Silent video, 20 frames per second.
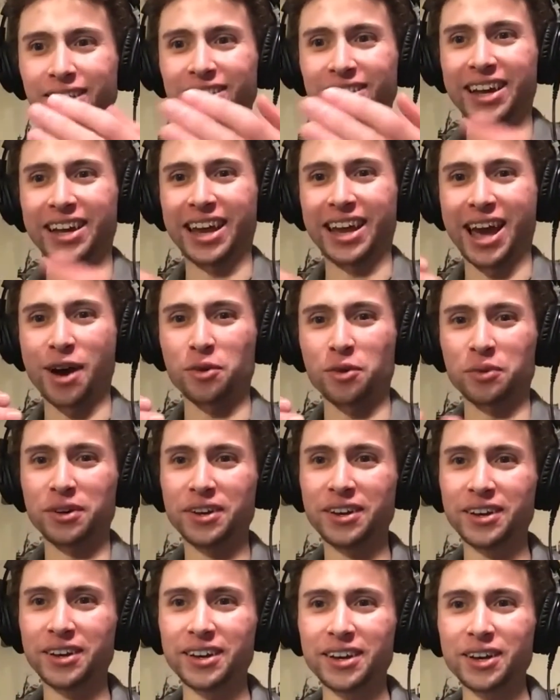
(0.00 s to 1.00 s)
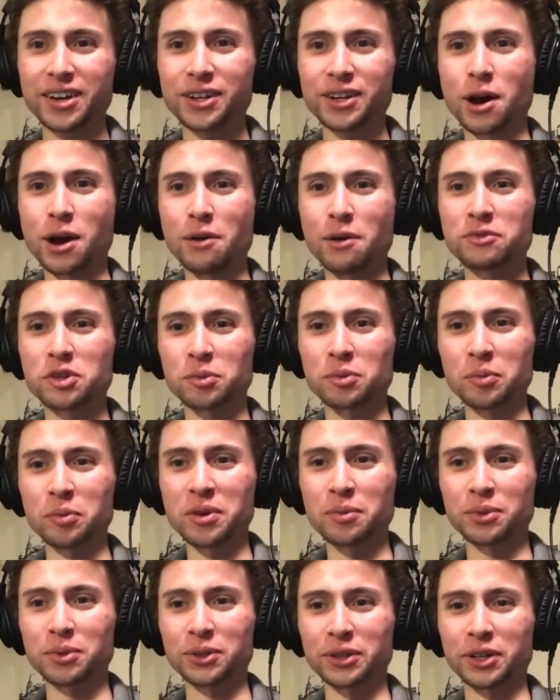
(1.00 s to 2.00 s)
like how comfortable
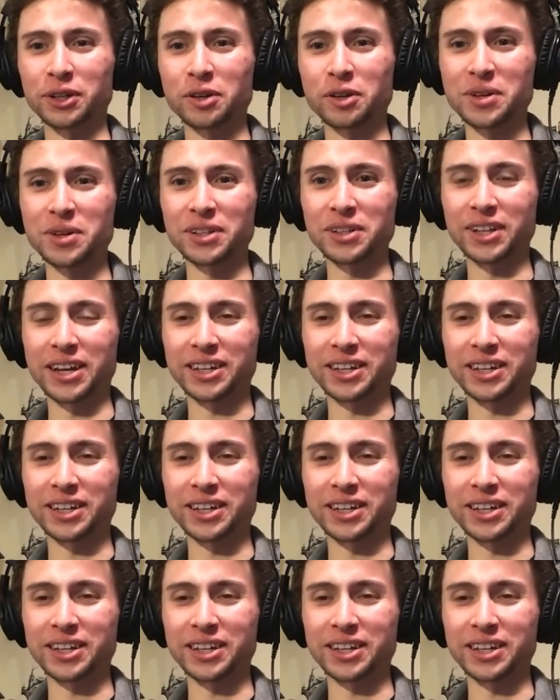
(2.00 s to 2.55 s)
people are going to be like.